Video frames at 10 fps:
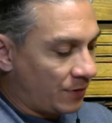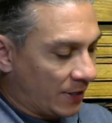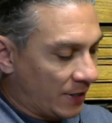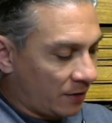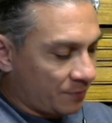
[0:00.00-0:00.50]

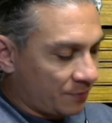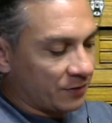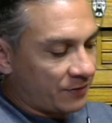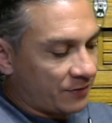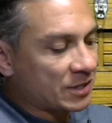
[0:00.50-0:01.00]
hubs
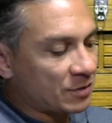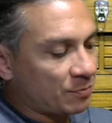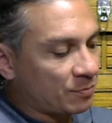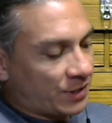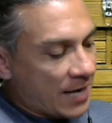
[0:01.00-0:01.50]
of
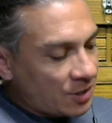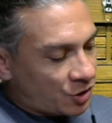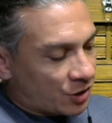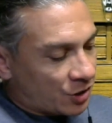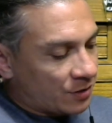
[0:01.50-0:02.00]

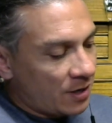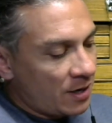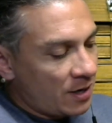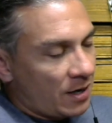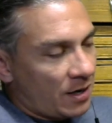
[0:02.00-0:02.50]
exploitation,
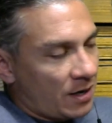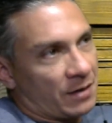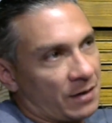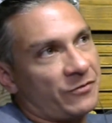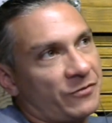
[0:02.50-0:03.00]

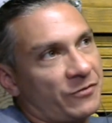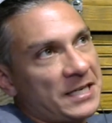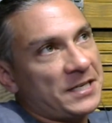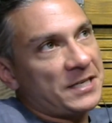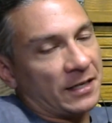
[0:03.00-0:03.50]

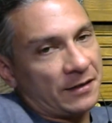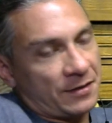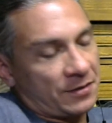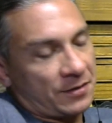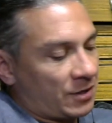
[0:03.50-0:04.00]
feeding
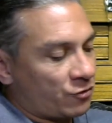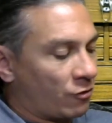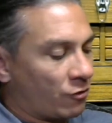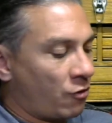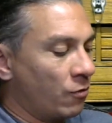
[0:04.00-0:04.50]
the
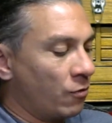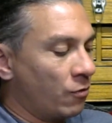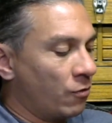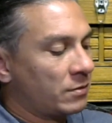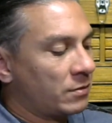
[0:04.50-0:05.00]
central
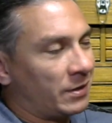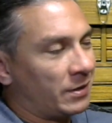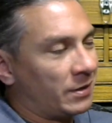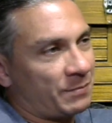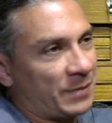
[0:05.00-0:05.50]
core,
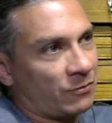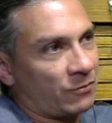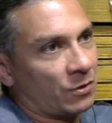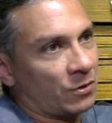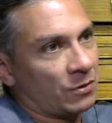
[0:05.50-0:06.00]
in
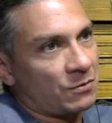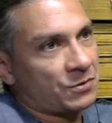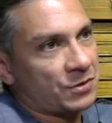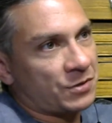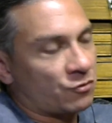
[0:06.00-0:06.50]
metaphorical
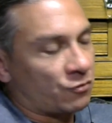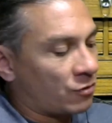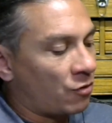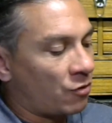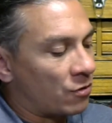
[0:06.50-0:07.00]
central
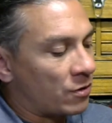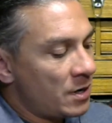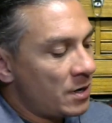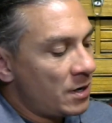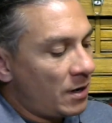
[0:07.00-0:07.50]
core
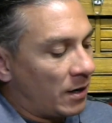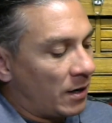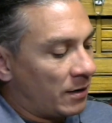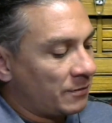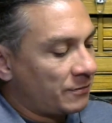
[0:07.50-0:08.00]

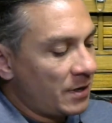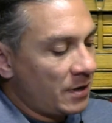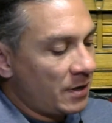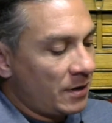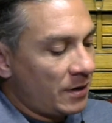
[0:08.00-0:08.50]
of
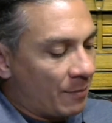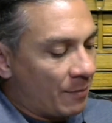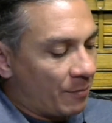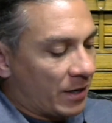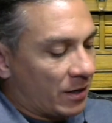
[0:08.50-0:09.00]

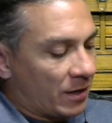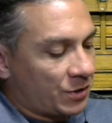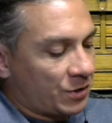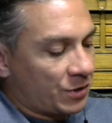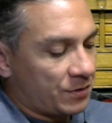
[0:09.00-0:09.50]
empire,
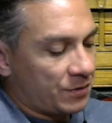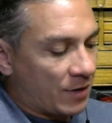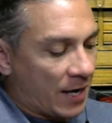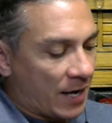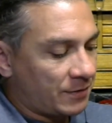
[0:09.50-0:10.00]
which is the
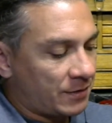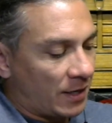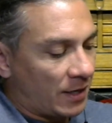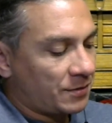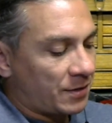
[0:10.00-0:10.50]
United
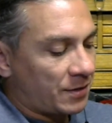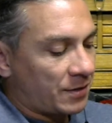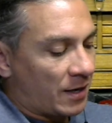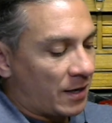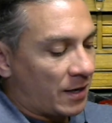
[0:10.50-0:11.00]
States
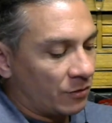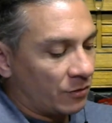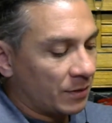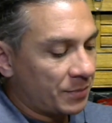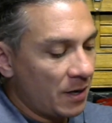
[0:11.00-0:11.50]
and Europe.